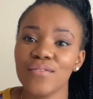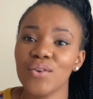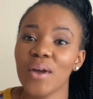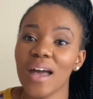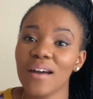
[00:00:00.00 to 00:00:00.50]

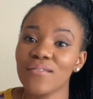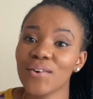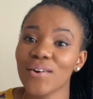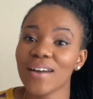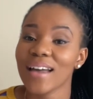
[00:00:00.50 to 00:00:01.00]
you have
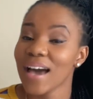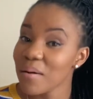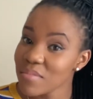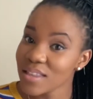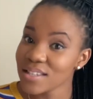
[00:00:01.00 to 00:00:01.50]

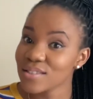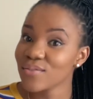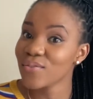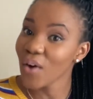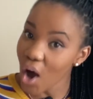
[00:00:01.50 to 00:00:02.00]
come thus
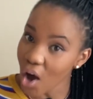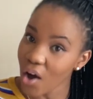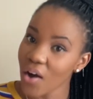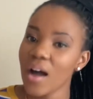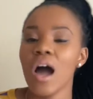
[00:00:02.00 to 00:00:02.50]

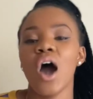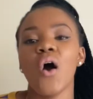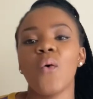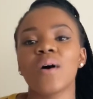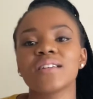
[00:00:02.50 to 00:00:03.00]
far
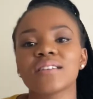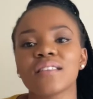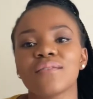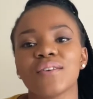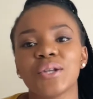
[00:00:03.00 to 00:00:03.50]
watching
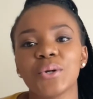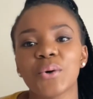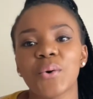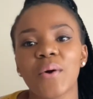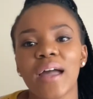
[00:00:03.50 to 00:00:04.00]
the
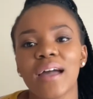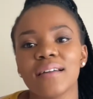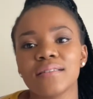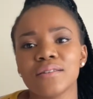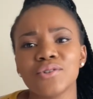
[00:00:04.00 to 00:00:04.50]
video
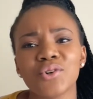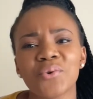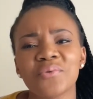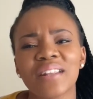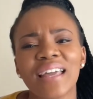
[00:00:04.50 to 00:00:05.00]
and you
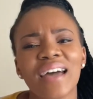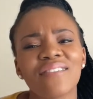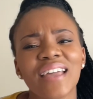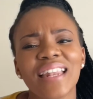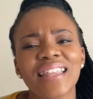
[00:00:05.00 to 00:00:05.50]
don't really have
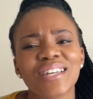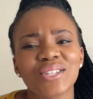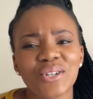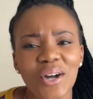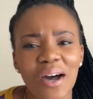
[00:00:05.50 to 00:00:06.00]
anything
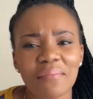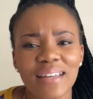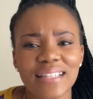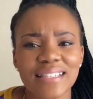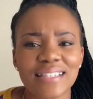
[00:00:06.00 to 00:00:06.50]
to
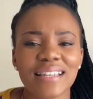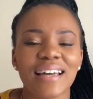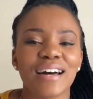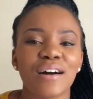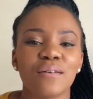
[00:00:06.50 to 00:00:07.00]
comment,
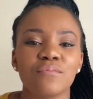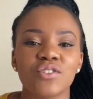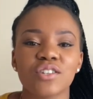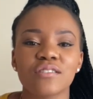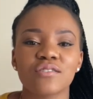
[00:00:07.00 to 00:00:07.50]

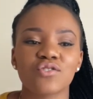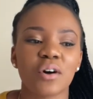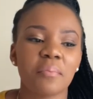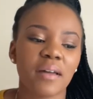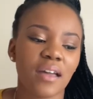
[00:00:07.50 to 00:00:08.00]
just
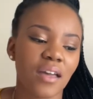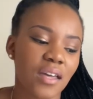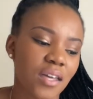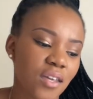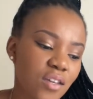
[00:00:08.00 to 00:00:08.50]
drop
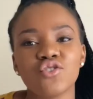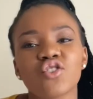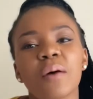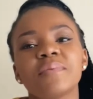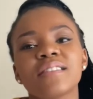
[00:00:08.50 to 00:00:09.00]
a
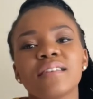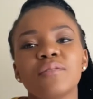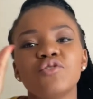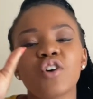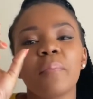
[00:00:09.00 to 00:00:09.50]
grapes
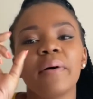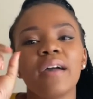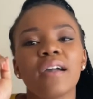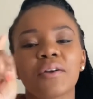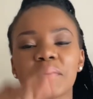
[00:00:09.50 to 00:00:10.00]

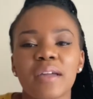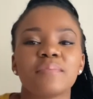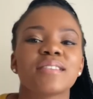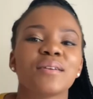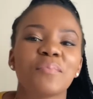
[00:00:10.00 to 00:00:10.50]

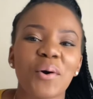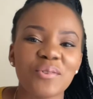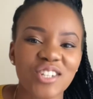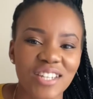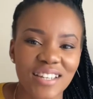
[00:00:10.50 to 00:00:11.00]

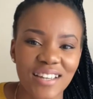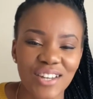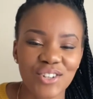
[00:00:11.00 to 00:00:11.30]
emoji